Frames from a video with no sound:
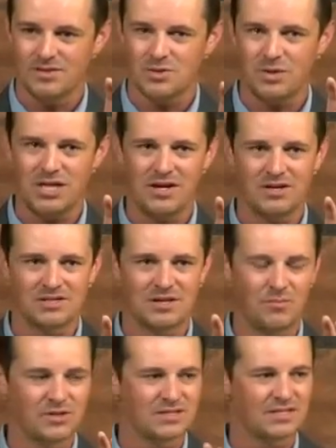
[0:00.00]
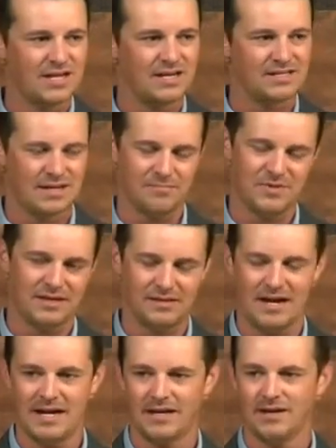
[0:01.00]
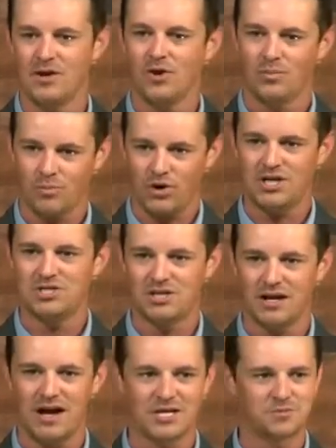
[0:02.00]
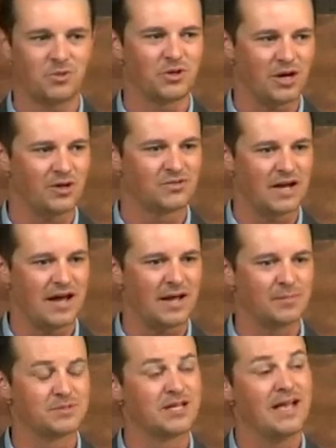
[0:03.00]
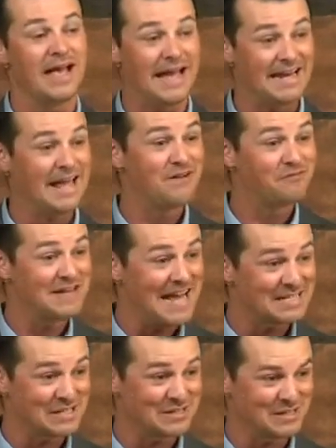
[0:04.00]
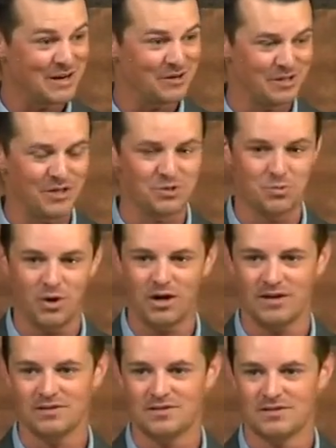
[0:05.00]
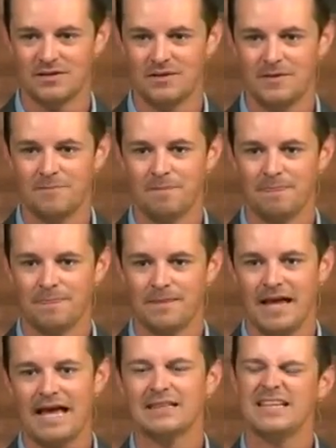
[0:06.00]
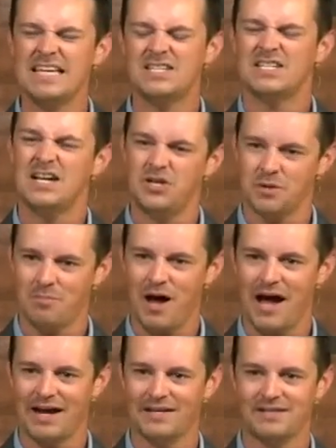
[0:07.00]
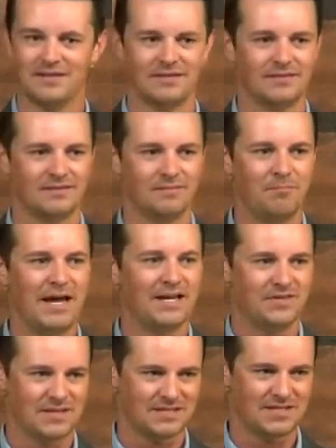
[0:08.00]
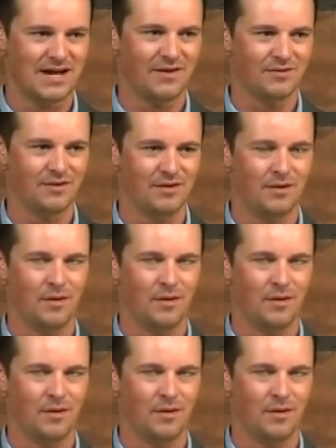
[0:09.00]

So when you hear someone say something like, preach the gospel at all times, and if necessary, use words, at least in your mind, make this sound.